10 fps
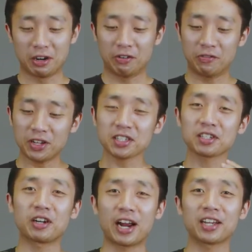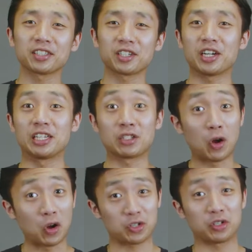This grinder is
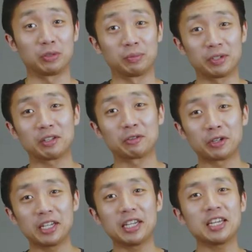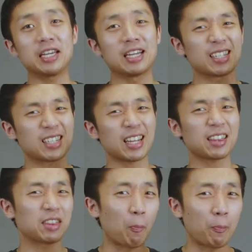awesome. It really
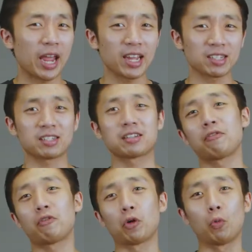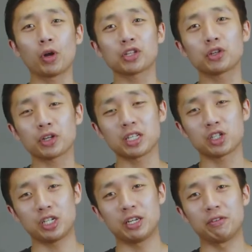set the pace for what you can
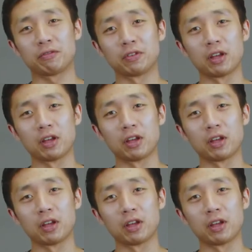achieve